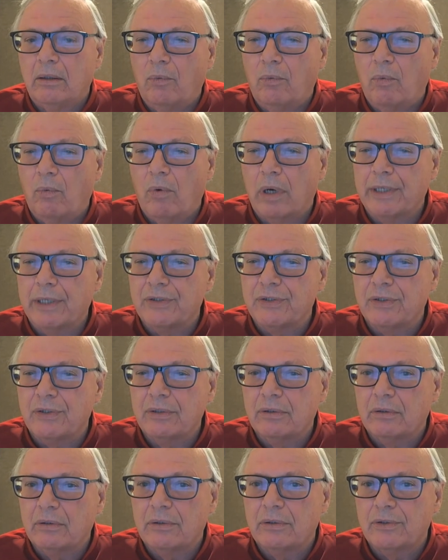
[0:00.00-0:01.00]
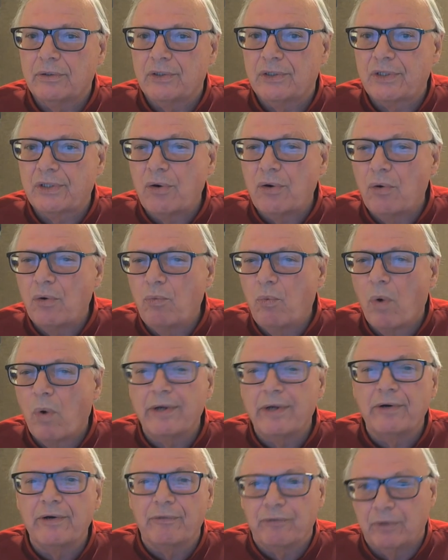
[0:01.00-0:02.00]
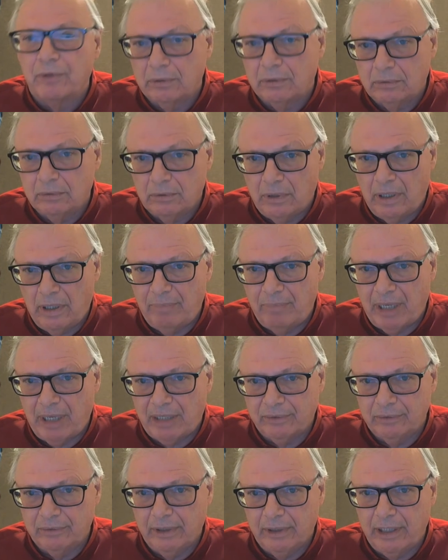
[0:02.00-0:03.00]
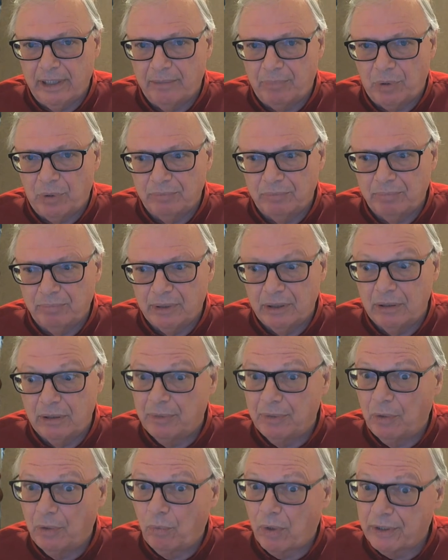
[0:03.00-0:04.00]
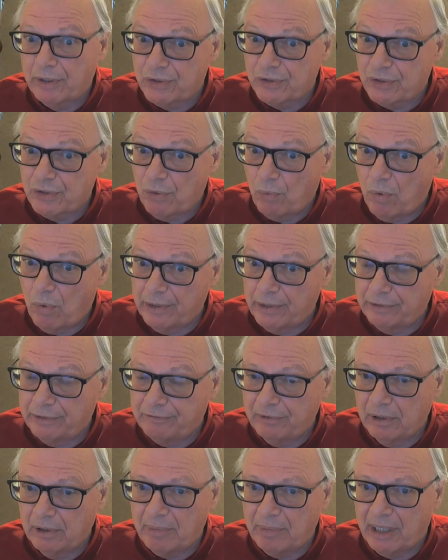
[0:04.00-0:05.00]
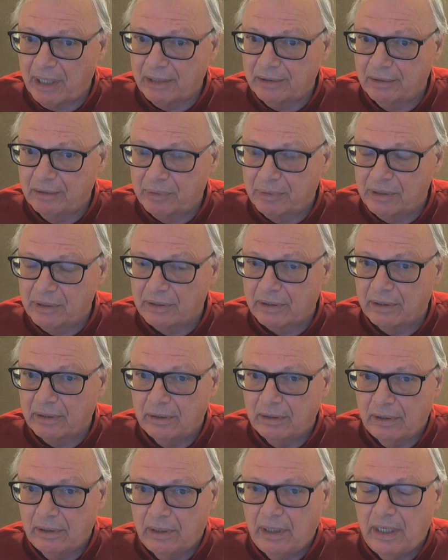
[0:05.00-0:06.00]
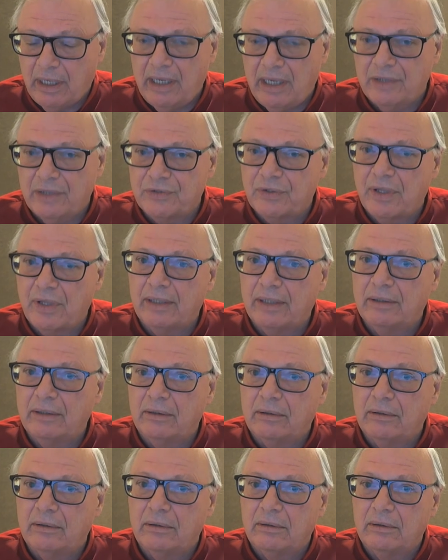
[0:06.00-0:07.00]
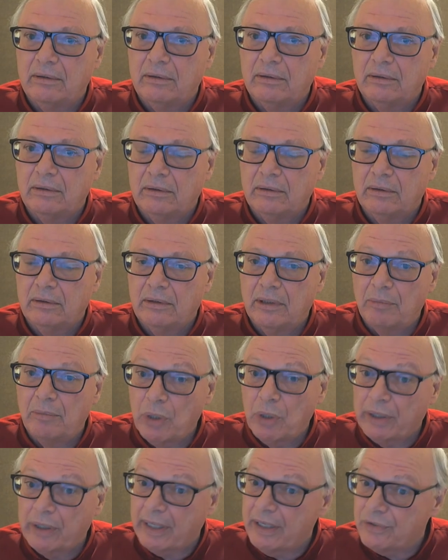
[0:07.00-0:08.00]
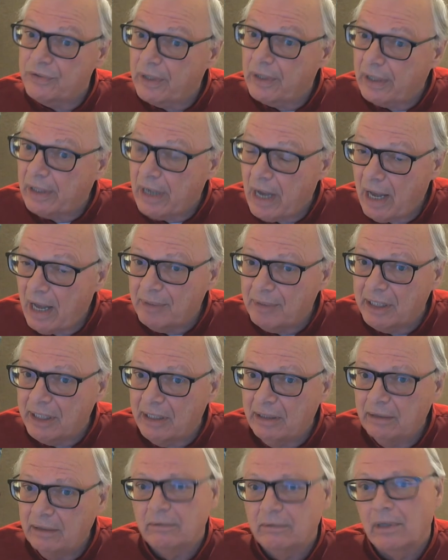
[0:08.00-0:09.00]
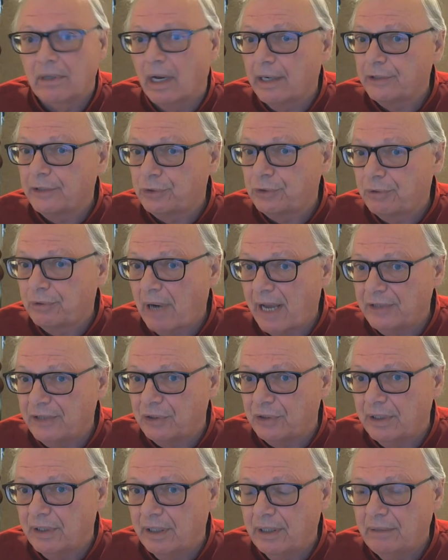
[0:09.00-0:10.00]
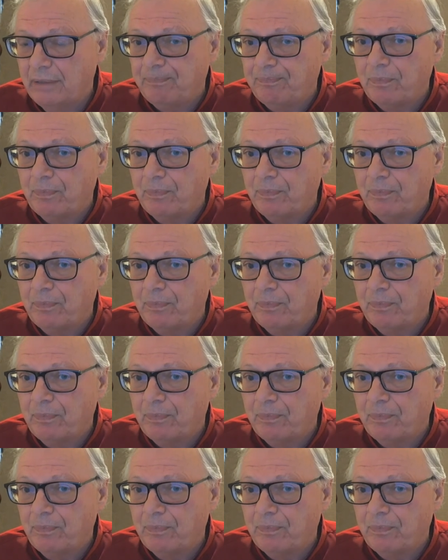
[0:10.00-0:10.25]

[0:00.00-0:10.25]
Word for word: What is so wonderful about Leopold Bloom and what is so wonderful about the book is that the book is a comedy, not a tragedy,